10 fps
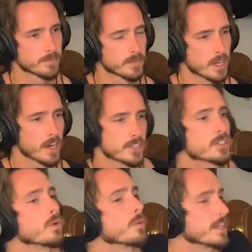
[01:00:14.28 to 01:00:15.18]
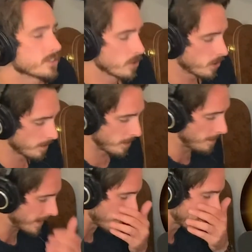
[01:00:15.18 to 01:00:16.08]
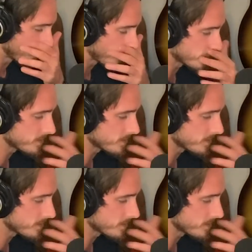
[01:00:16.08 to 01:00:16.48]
All right, so hold on. I'll back up real quick.